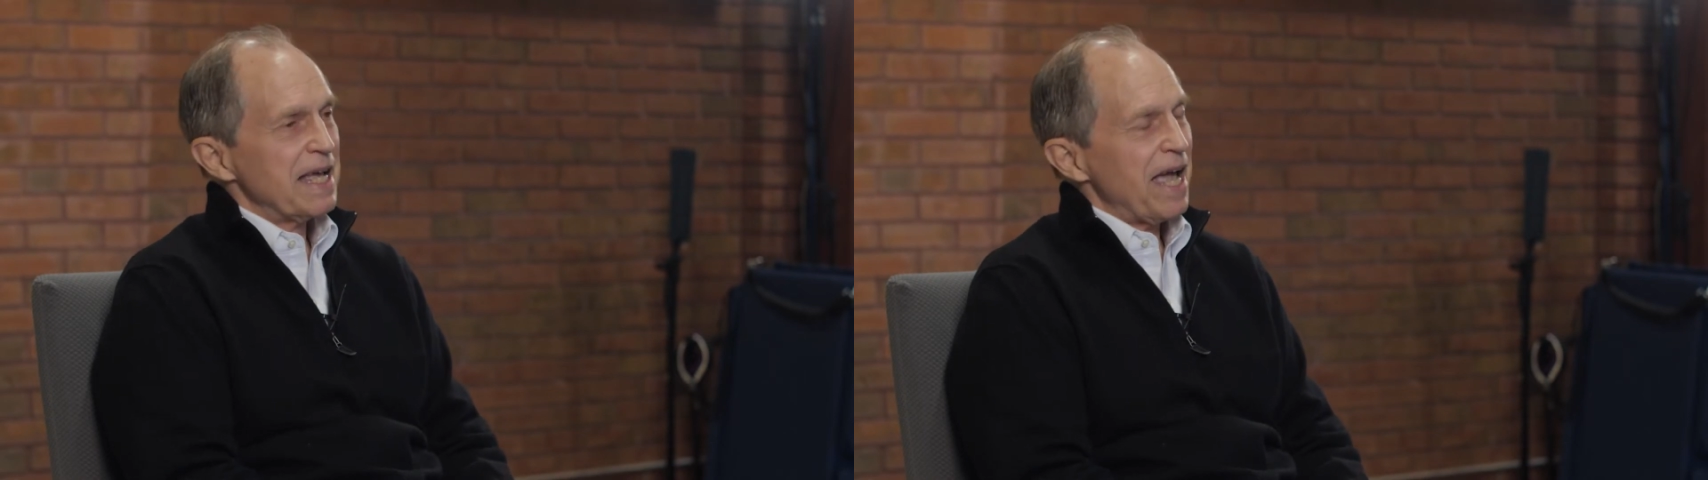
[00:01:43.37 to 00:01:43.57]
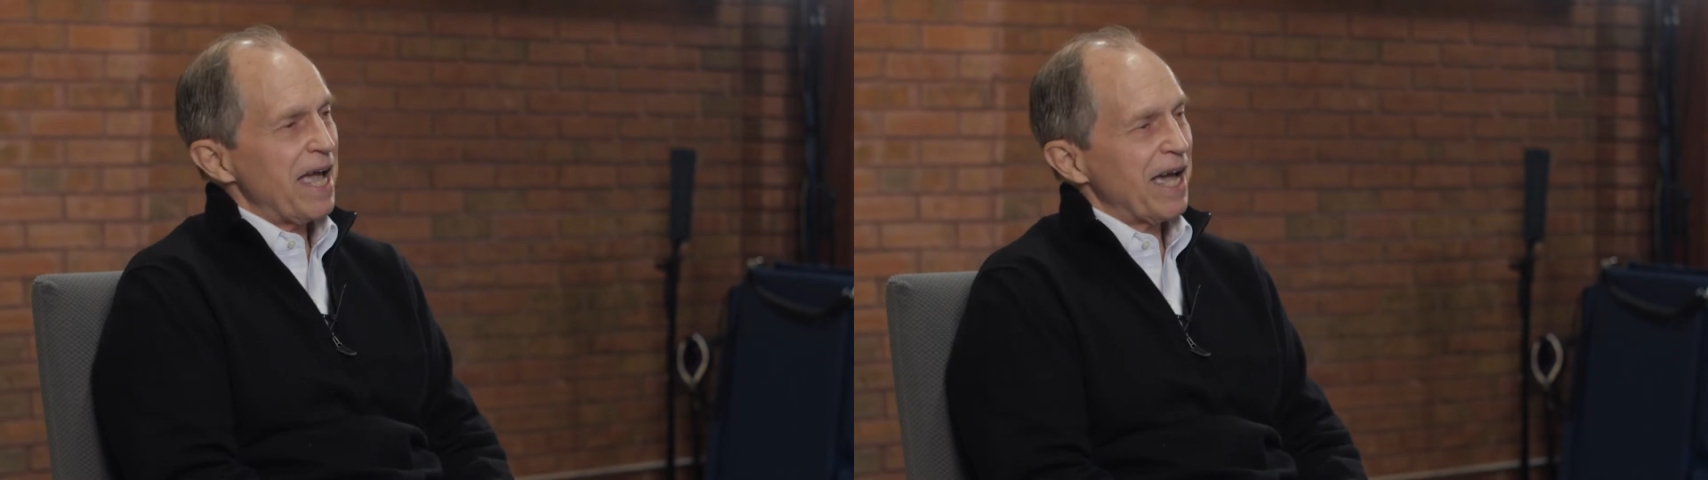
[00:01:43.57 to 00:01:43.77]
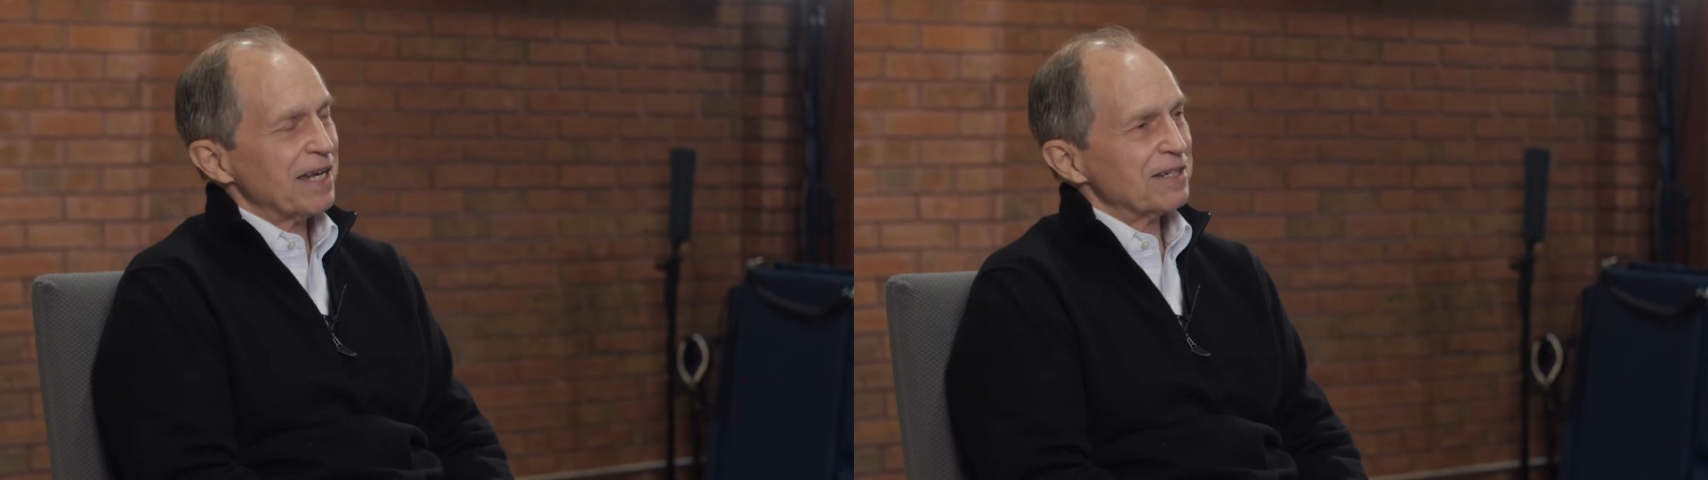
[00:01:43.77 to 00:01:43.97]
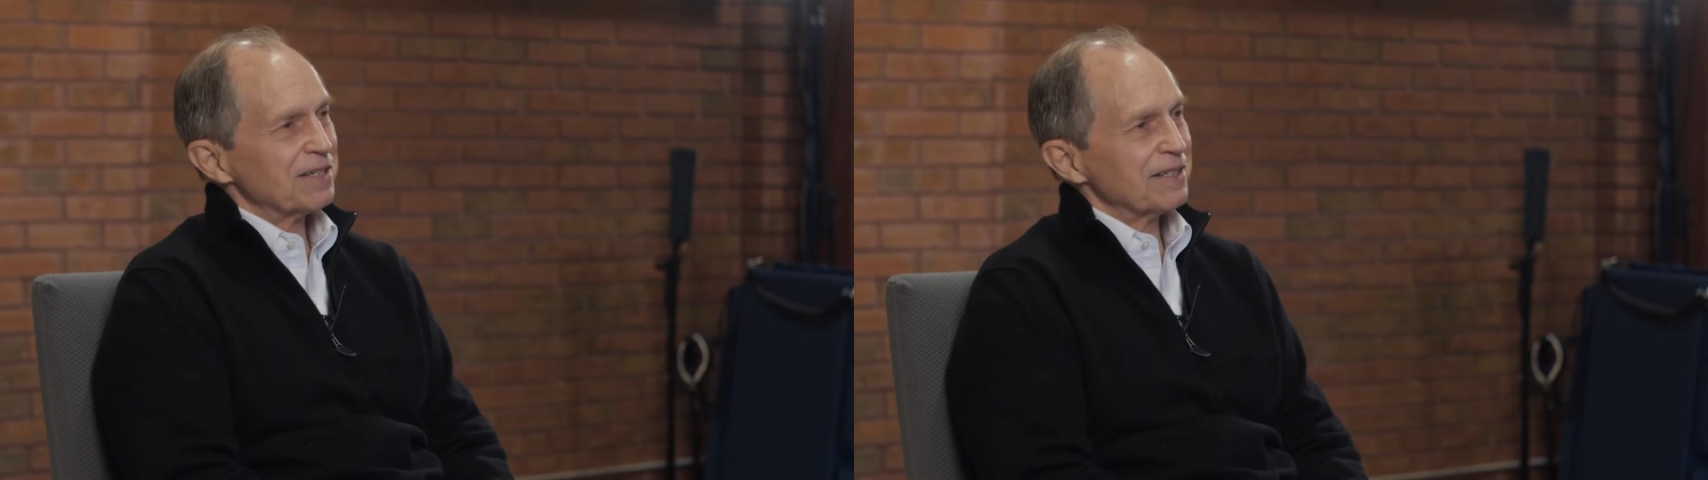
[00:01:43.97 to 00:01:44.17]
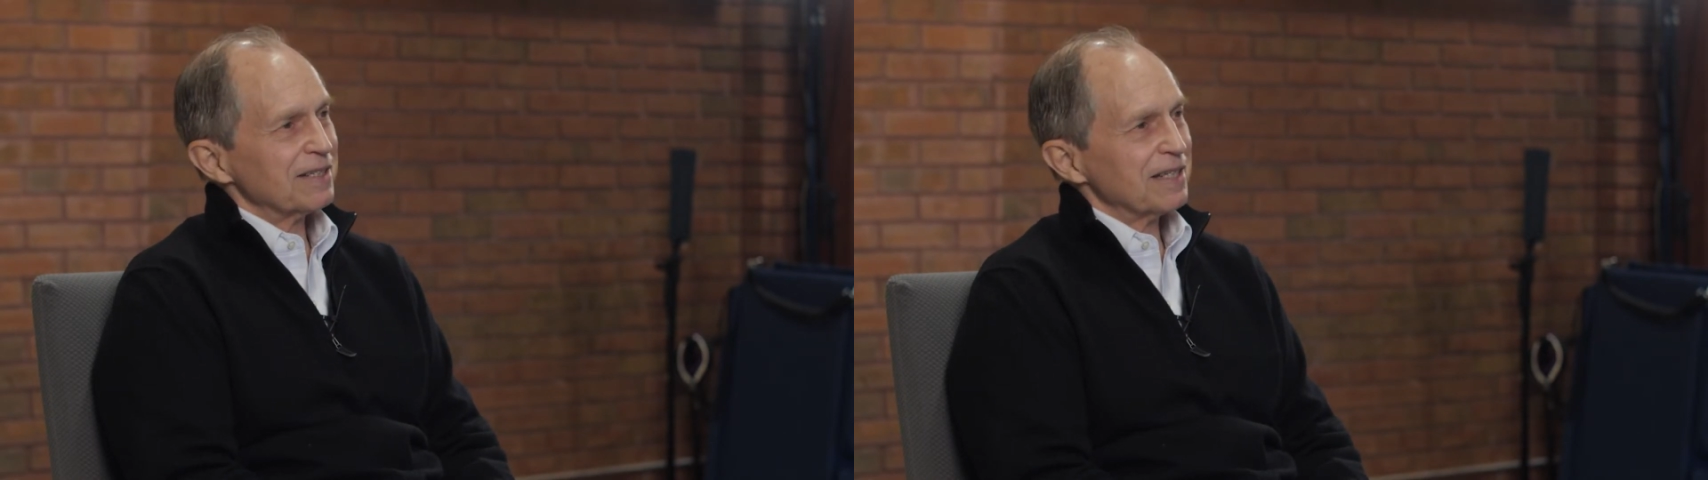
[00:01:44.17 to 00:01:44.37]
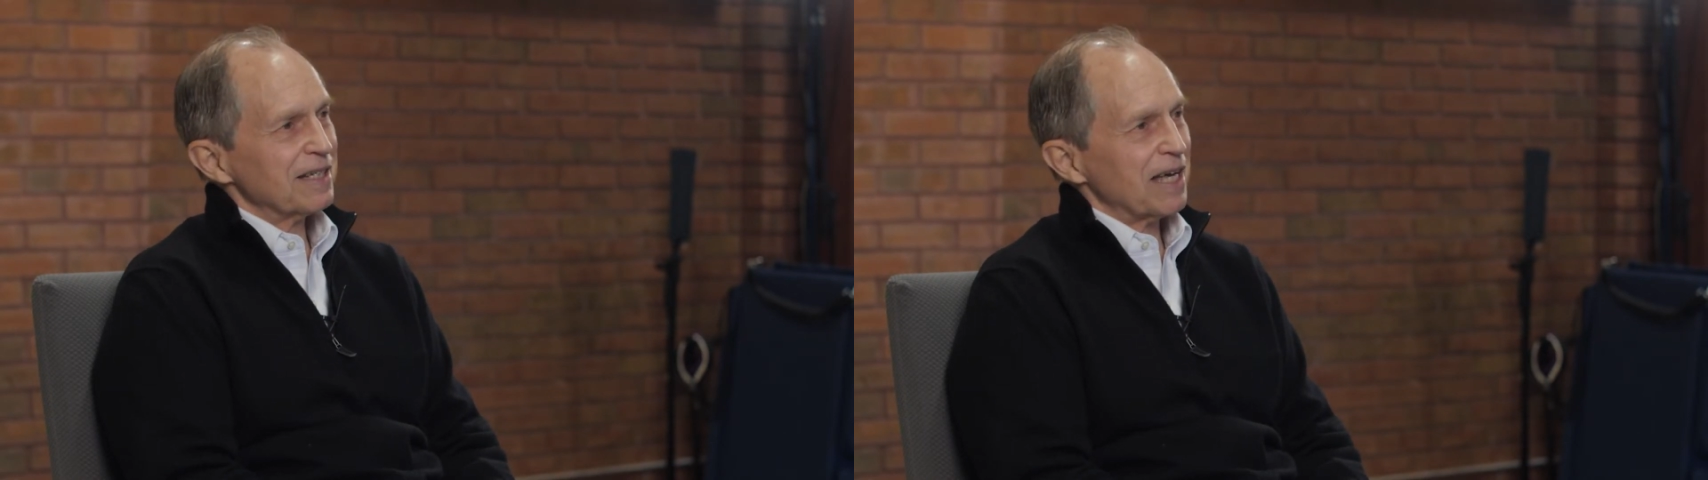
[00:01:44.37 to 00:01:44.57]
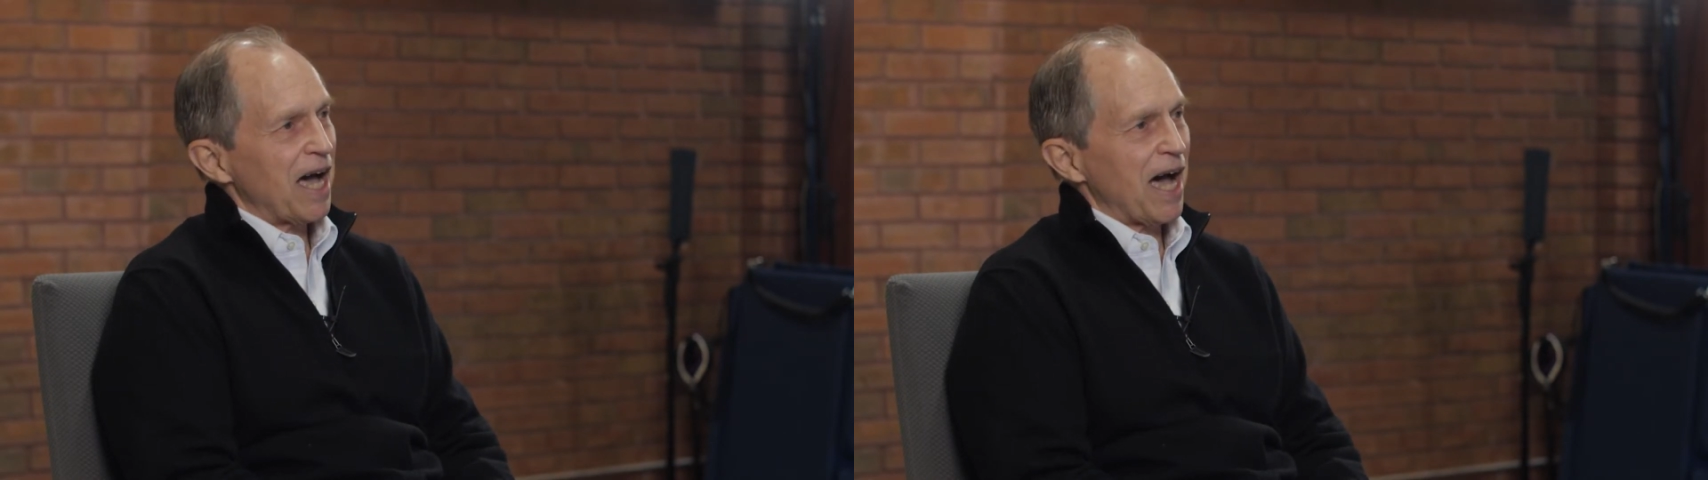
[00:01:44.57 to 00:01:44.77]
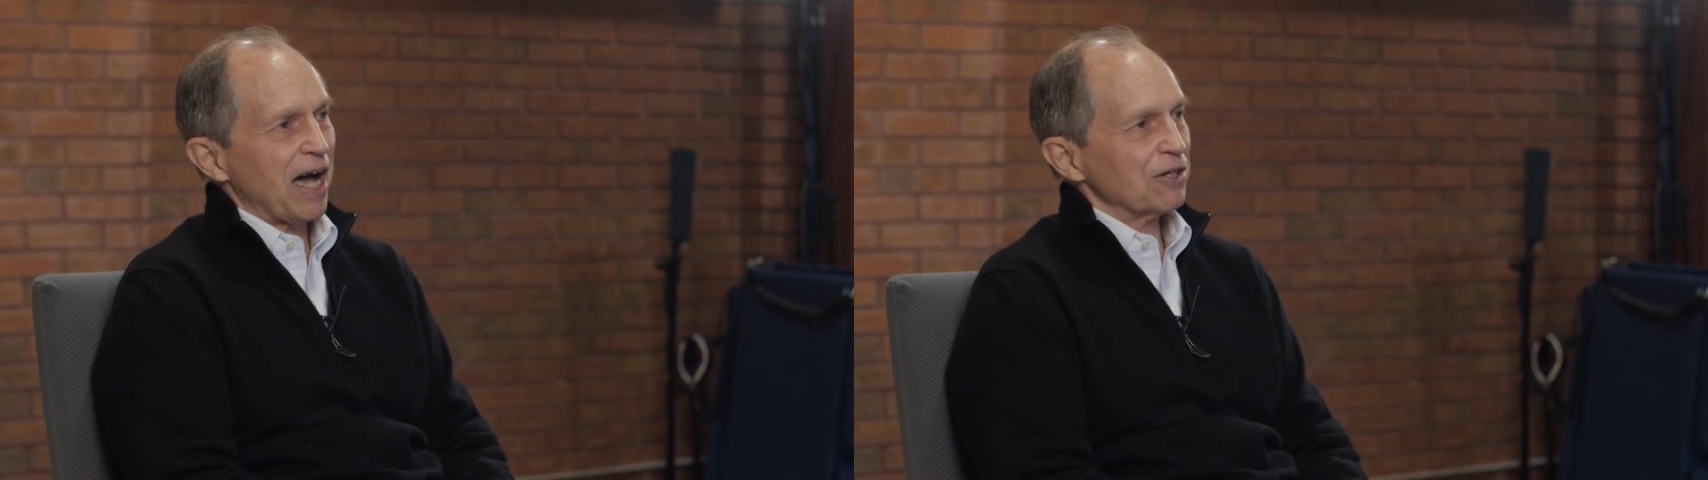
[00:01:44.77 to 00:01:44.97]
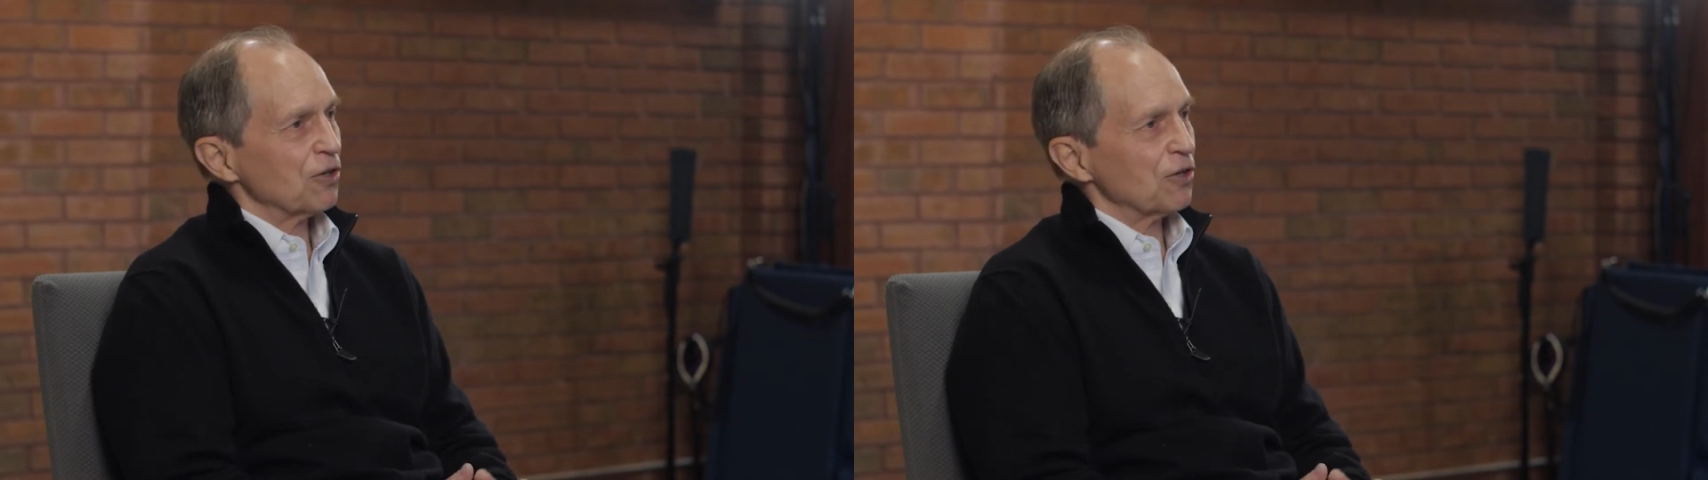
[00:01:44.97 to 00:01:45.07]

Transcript: And I